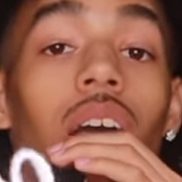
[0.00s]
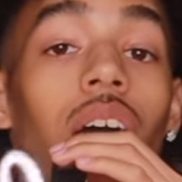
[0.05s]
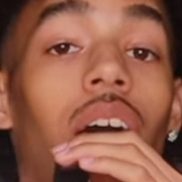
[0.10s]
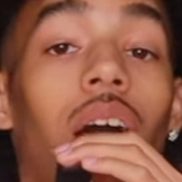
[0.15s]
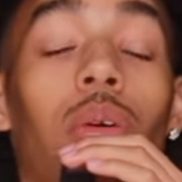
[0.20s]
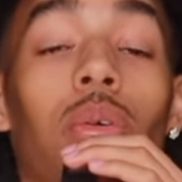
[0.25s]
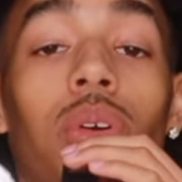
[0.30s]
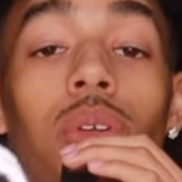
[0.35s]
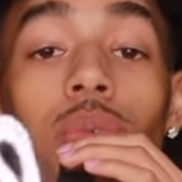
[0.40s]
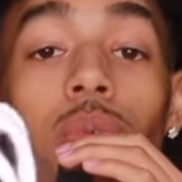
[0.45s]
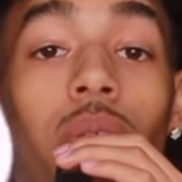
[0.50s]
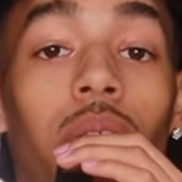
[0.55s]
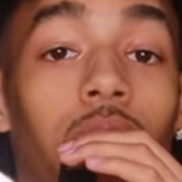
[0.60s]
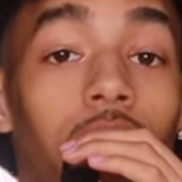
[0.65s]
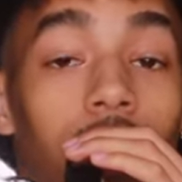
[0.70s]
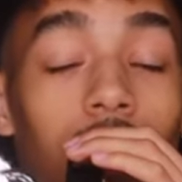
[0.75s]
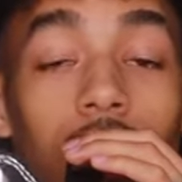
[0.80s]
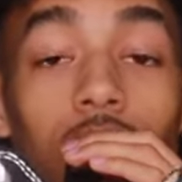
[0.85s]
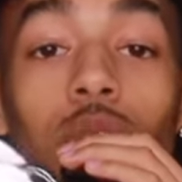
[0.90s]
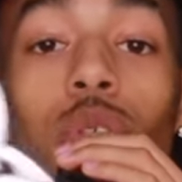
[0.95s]
I would wear
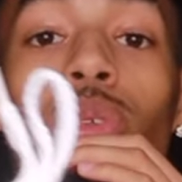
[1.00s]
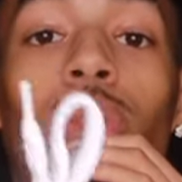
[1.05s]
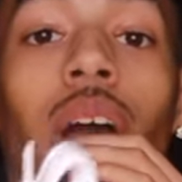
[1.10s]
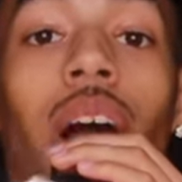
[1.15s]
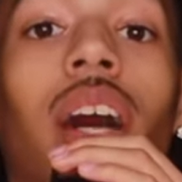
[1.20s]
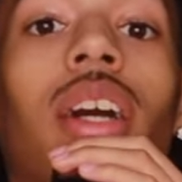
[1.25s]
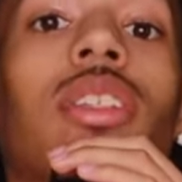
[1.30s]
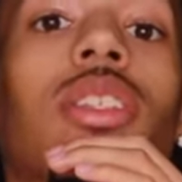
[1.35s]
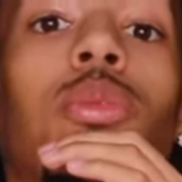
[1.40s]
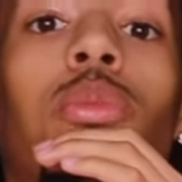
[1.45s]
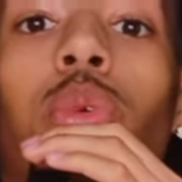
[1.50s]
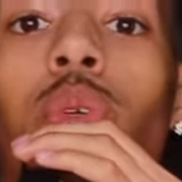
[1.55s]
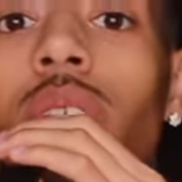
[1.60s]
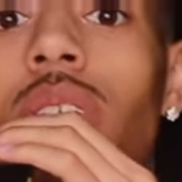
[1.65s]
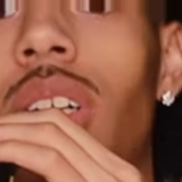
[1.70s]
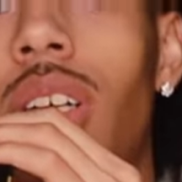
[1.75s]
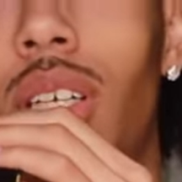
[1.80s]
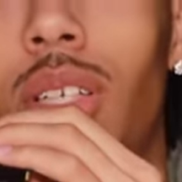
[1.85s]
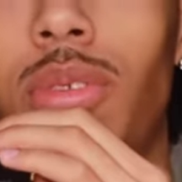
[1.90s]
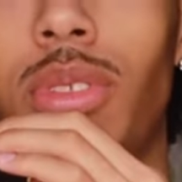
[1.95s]
it 2,000 more
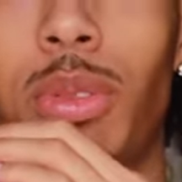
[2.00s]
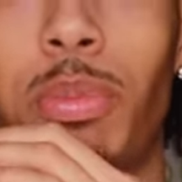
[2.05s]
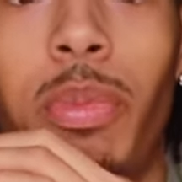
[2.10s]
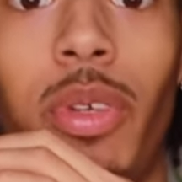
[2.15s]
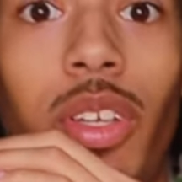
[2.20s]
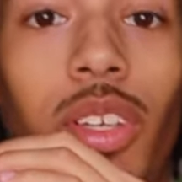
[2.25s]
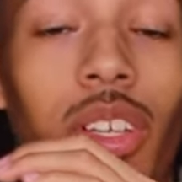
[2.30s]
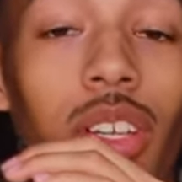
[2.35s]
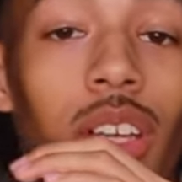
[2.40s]
times, but